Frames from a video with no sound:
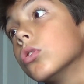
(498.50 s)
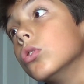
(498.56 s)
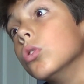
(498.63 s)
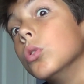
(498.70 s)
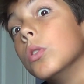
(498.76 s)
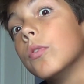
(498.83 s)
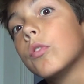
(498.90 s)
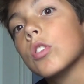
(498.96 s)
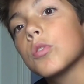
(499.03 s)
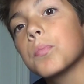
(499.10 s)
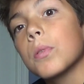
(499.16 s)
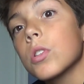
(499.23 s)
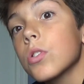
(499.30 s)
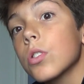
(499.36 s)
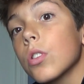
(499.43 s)
Dude, if this
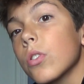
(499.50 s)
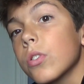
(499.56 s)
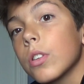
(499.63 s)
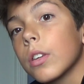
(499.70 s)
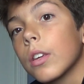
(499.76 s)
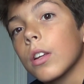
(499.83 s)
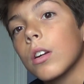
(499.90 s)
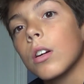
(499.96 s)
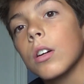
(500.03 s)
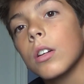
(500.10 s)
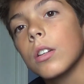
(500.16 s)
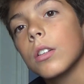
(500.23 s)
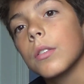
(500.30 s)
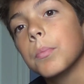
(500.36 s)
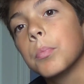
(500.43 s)
person doesn't get up,
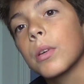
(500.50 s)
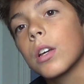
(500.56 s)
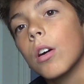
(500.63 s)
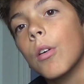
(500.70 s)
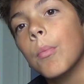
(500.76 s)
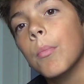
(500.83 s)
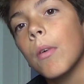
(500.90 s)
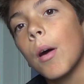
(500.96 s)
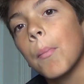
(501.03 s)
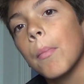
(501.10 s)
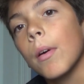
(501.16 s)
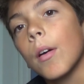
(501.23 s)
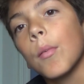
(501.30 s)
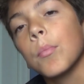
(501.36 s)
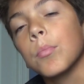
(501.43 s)
pick up,
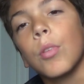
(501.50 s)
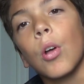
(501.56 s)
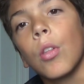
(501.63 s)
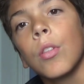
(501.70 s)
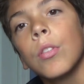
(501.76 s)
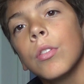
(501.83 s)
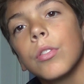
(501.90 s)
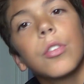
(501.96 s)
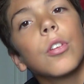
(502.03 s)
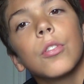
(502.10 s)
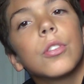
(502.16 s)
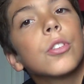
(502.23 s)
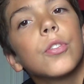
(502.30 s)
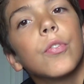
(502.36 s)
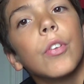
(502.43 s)
I'm done.
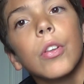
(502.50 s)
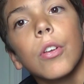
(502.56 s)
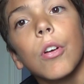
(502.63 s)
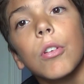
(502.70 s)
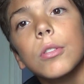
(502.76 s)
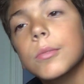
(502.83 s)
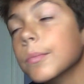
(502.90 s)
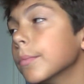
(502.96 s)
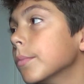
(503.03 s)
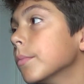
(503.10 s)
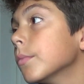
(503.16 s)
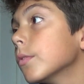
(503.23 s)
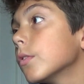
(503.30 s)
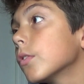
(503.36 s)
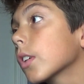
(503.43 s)
Done this video.
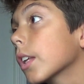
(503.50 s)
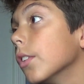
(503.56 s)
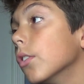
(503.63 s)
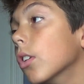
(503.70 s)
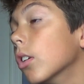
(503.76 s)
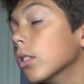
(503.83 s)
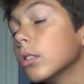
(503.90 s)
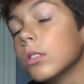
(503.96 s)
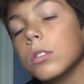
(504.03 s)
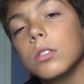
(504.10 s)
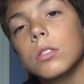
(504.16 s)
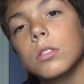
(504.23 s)
Freaking done.